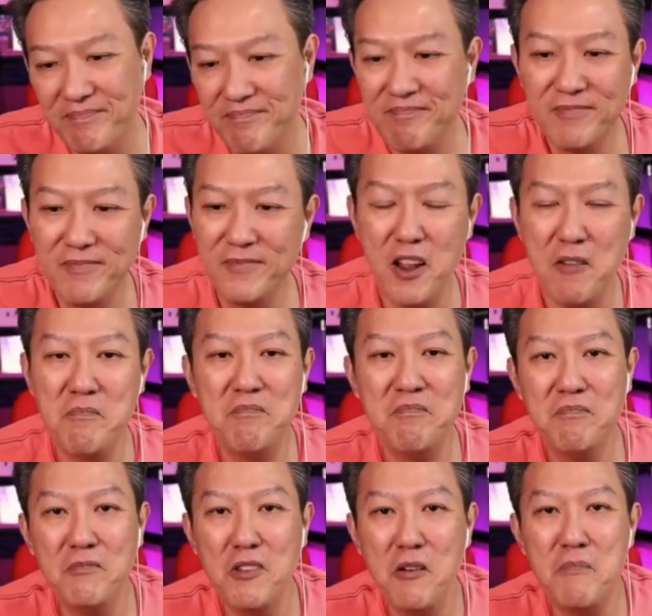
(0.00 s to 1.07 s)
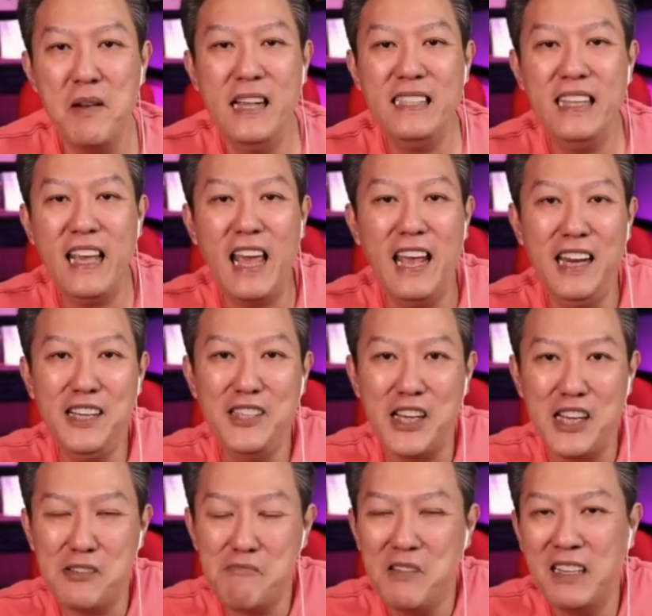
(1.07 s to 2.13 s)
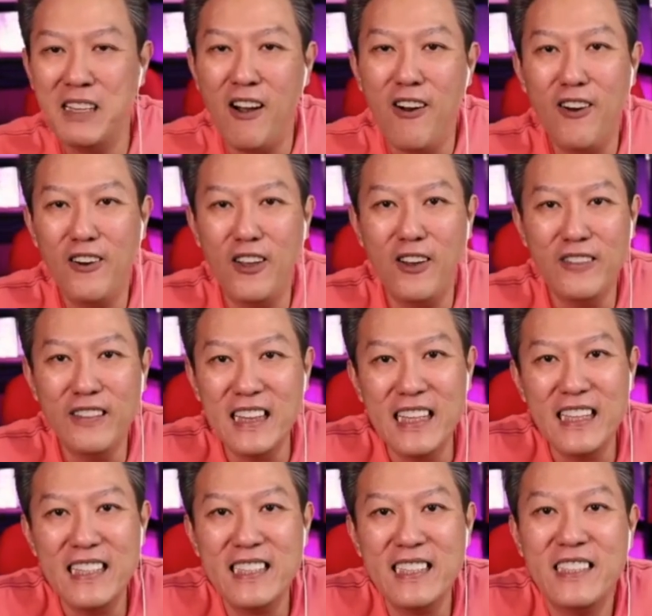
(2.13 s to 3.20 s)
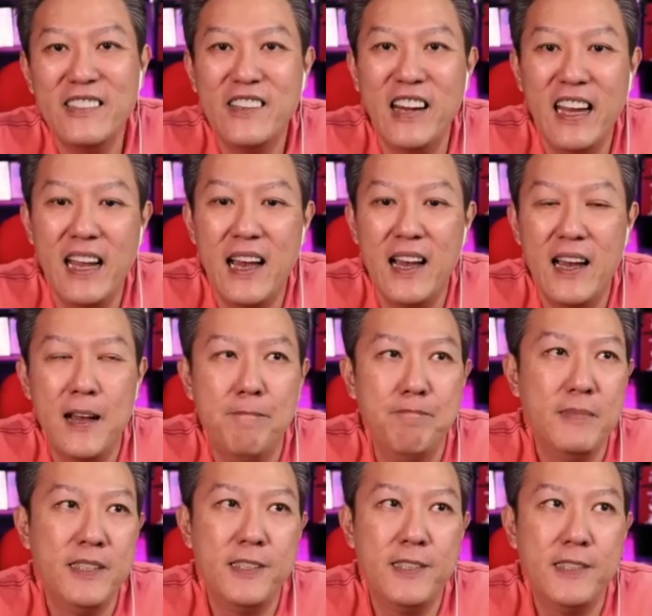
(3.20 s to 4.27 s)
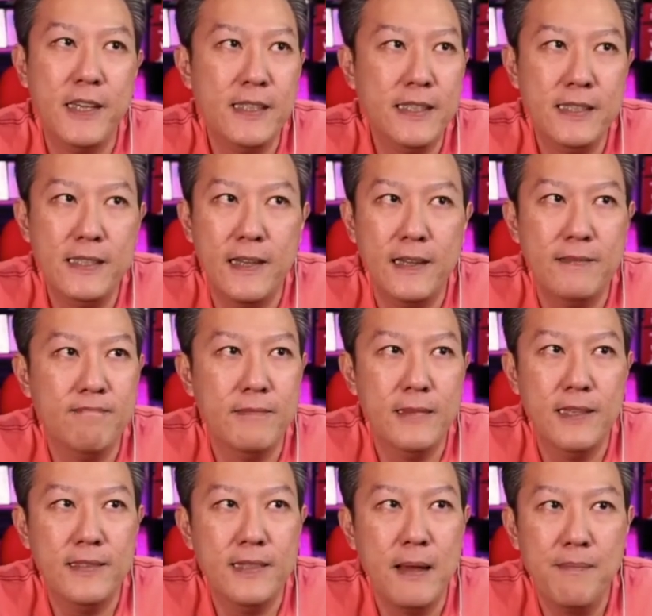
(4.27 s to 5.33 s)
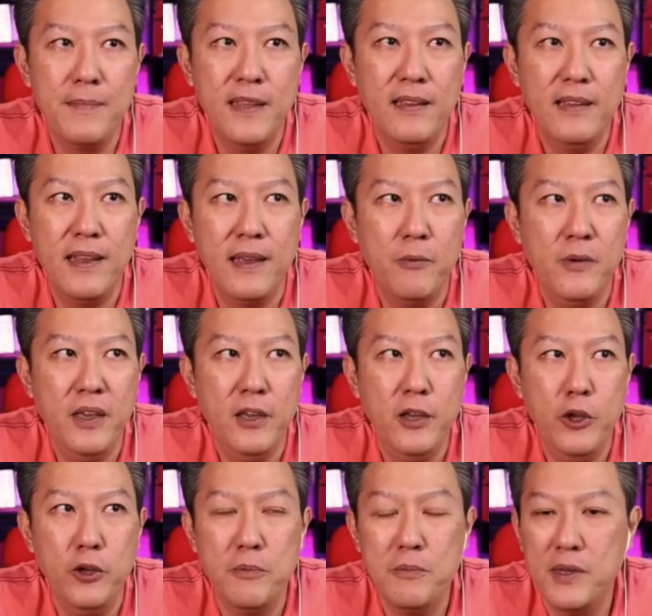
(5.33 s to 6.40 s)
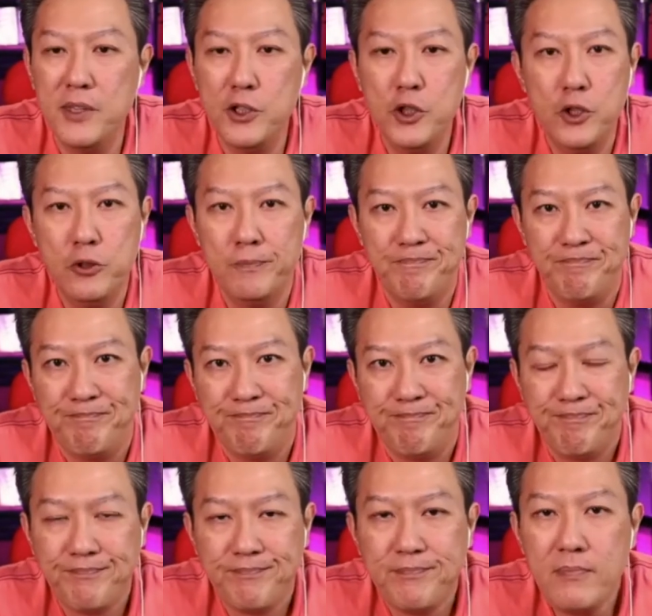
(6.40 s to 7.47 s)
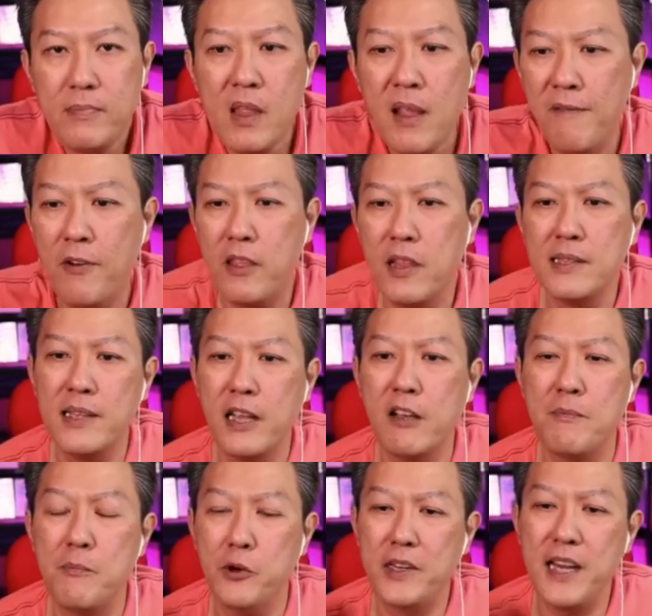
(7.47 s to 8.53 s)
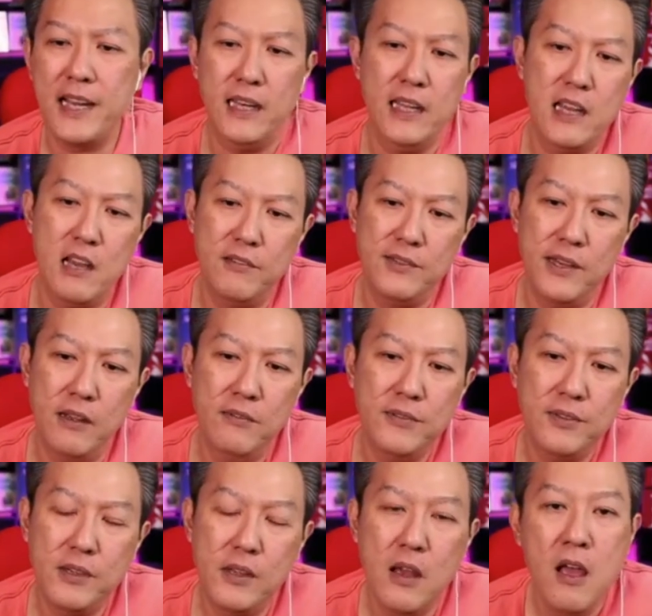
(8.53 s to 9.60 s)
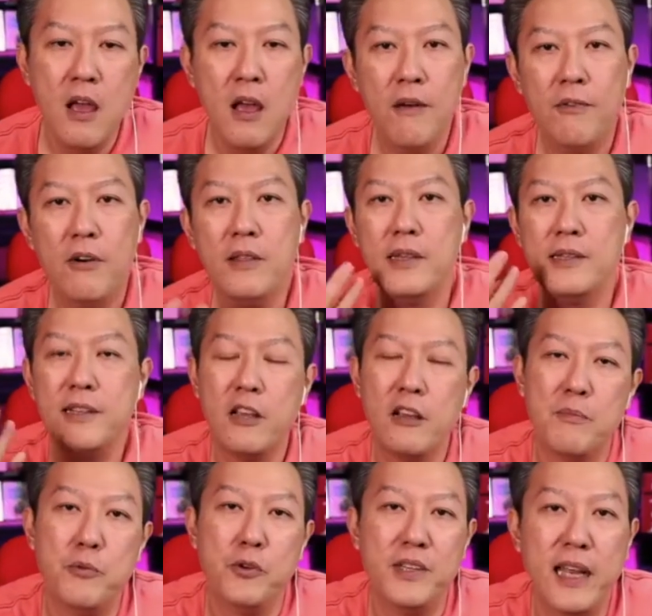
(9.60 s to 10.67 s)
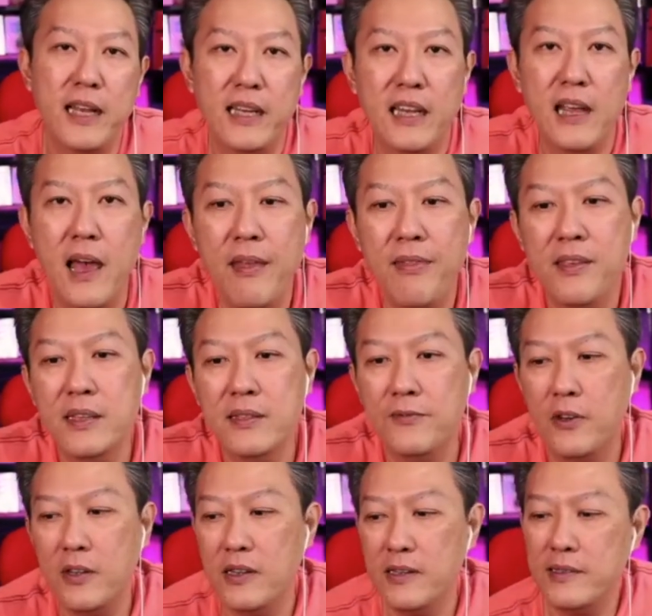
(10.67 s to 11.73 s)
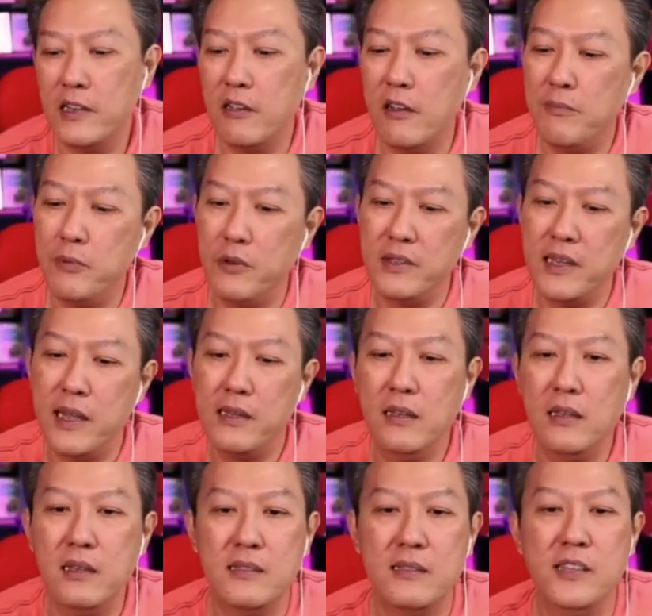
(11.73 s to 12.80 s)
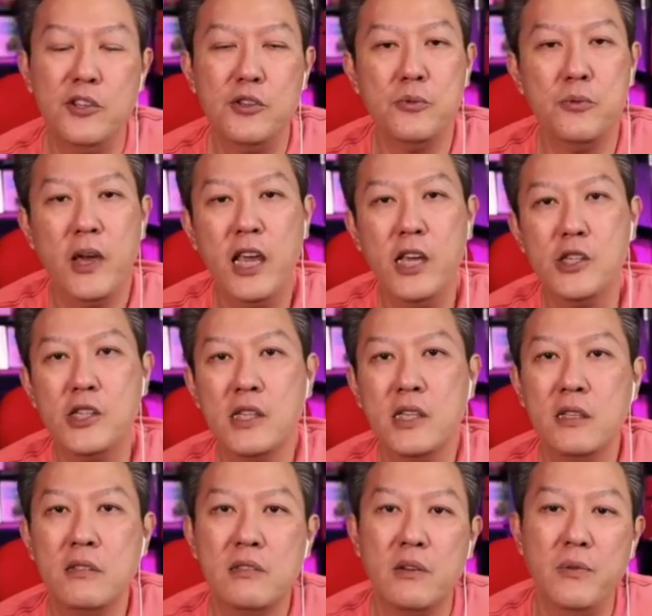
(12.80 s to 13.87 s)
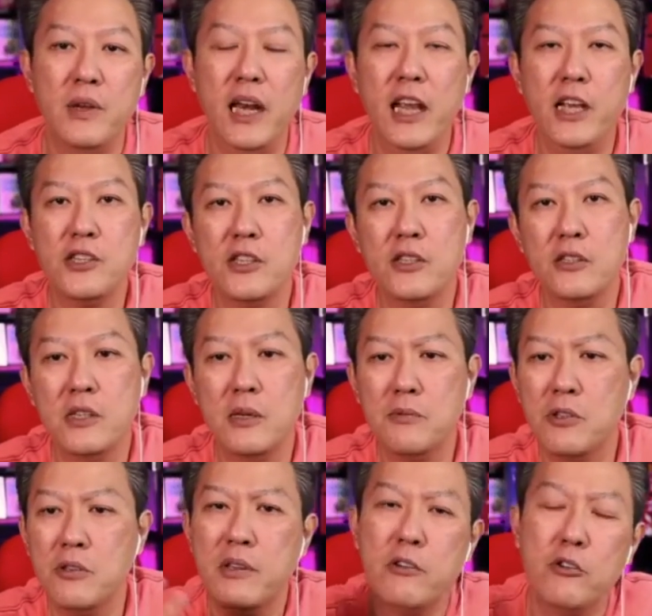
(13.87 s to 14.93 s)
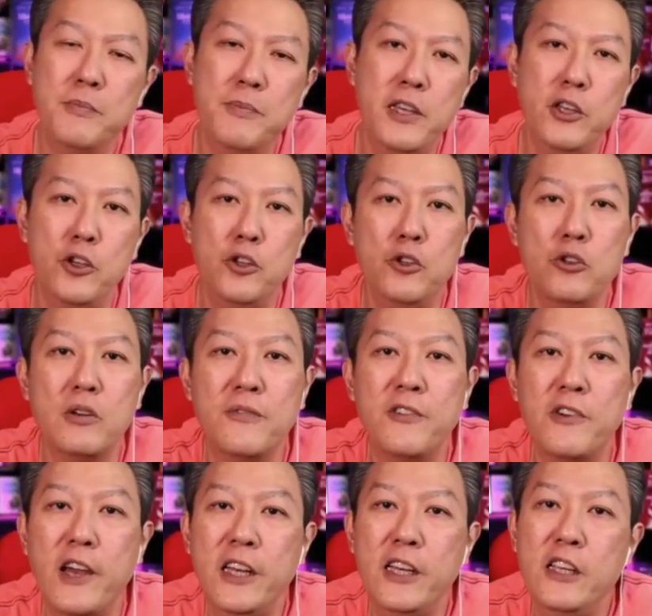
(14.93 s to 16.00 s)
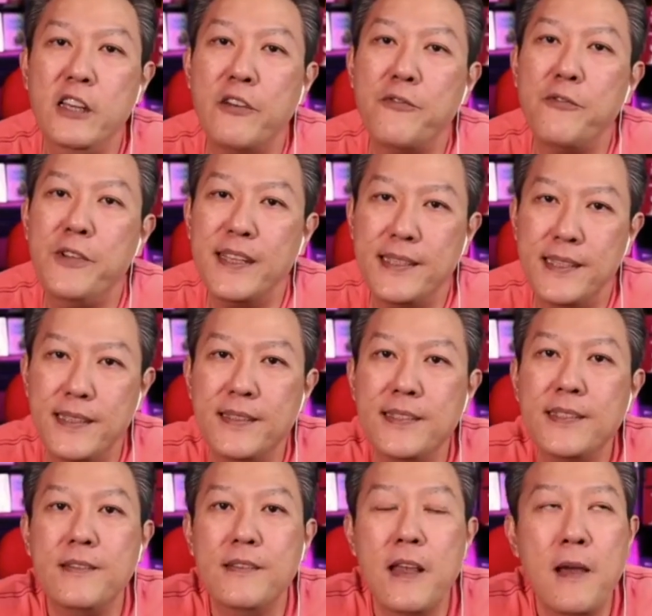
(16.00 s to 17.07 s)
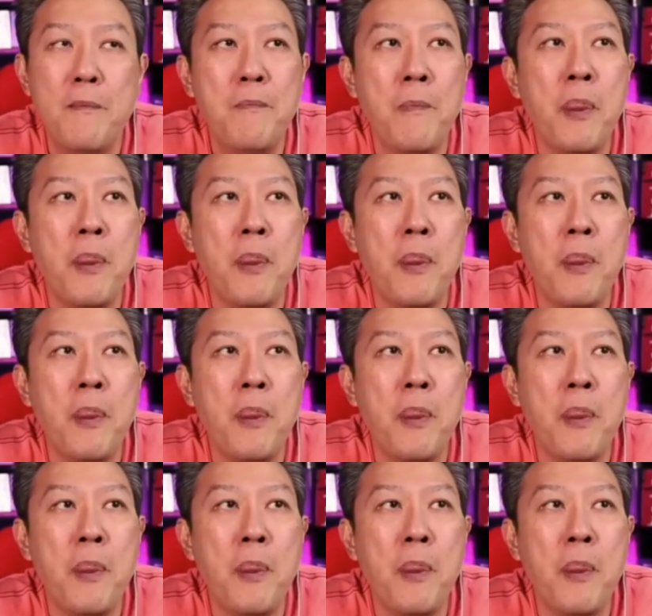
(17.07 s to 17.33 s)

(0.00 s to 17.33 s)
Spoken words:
not placing any judgment call on this, right? It's just that it's something that we humans do for the sake of protecting ourselves, for the sake of protecting others, for the sake of protecting the situation, the relationship. So it could be due to a variety of reasons. Yeah.